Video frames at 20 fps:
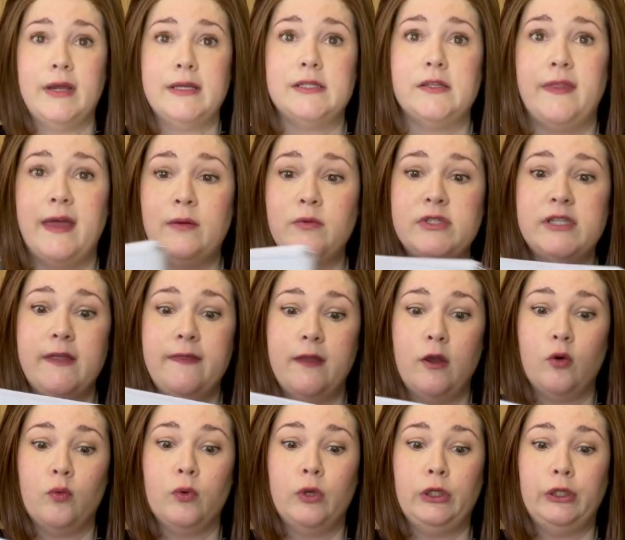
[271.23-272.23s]
so that was in
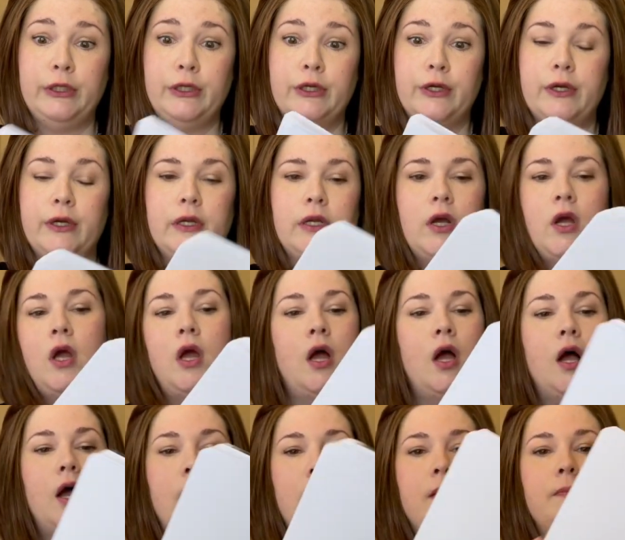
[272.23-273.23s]
there really good.
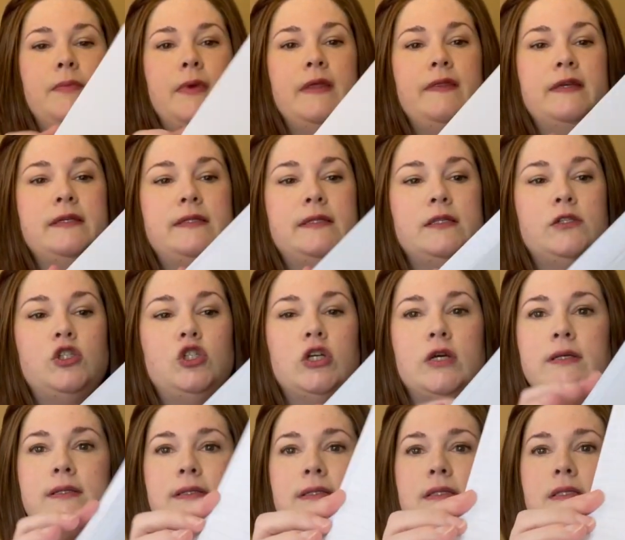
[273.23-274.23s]
This is
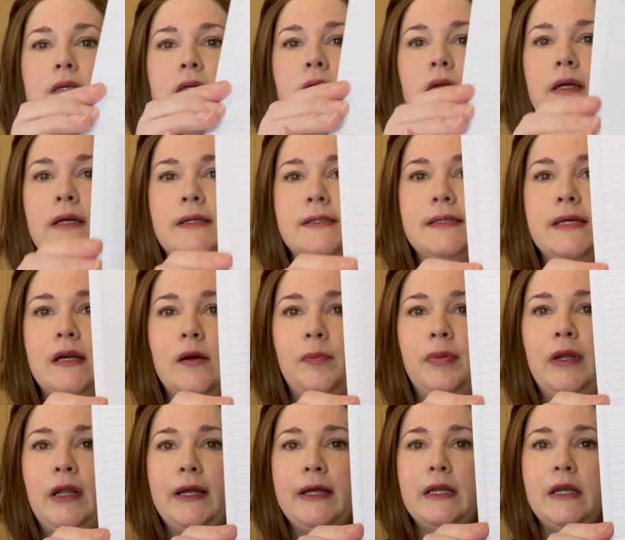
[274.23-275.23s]
just, like I said, a
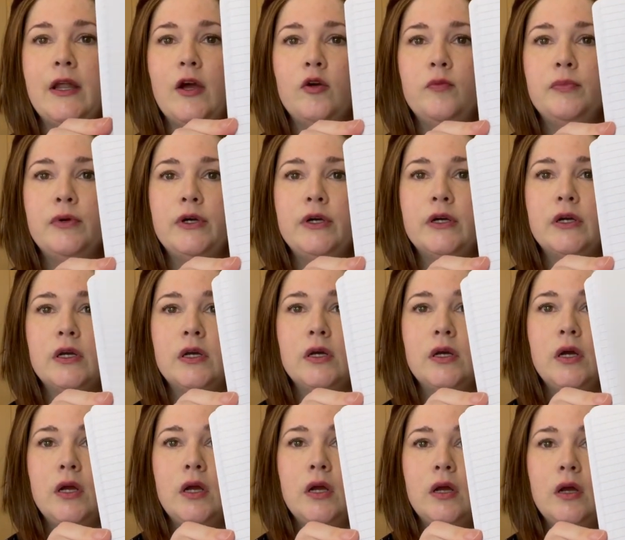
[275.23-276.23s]
plain notebook,
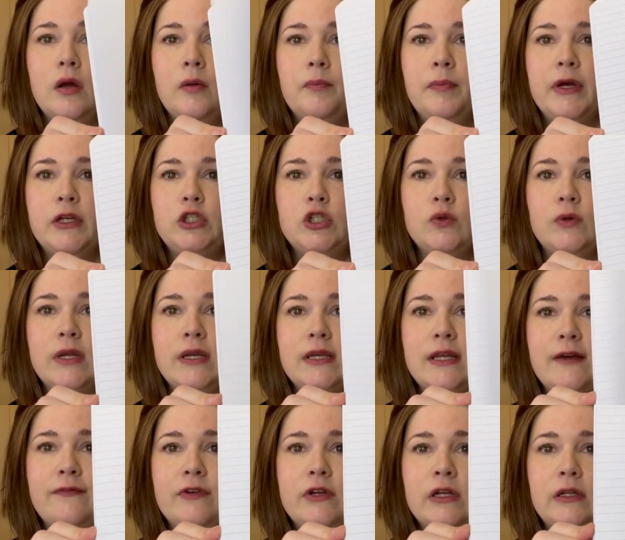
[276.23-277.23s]
but you can
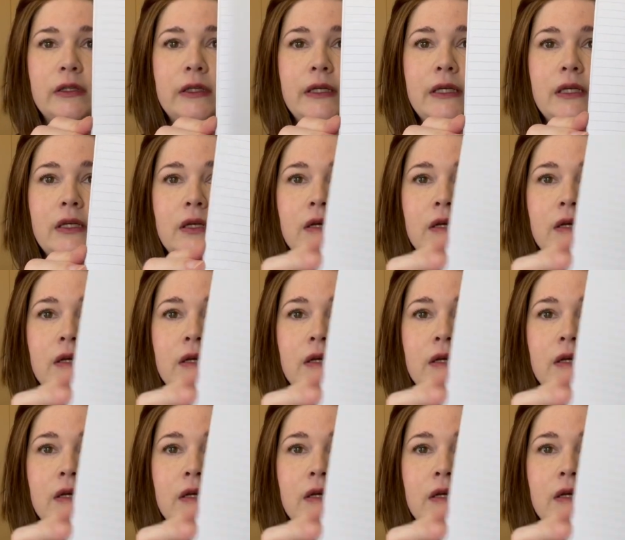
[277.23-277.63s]
definitely